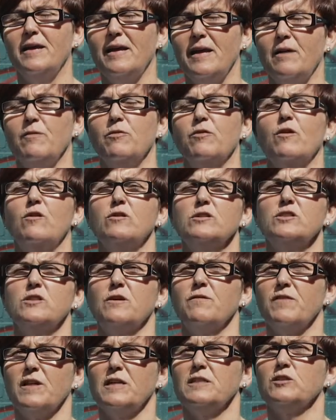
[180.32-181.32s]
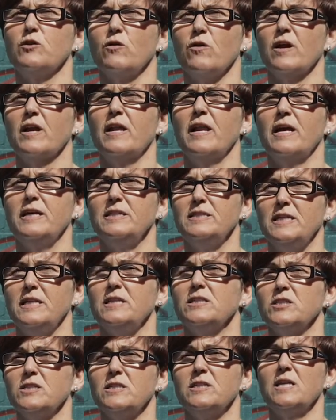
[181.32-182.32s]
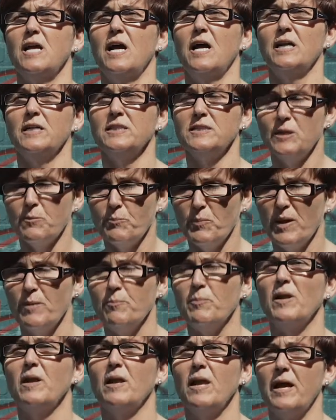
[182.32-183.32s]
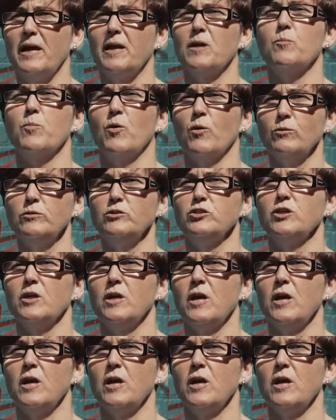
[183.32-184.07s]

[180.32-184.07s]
the ethos of this organisation, and it's a people-led approach.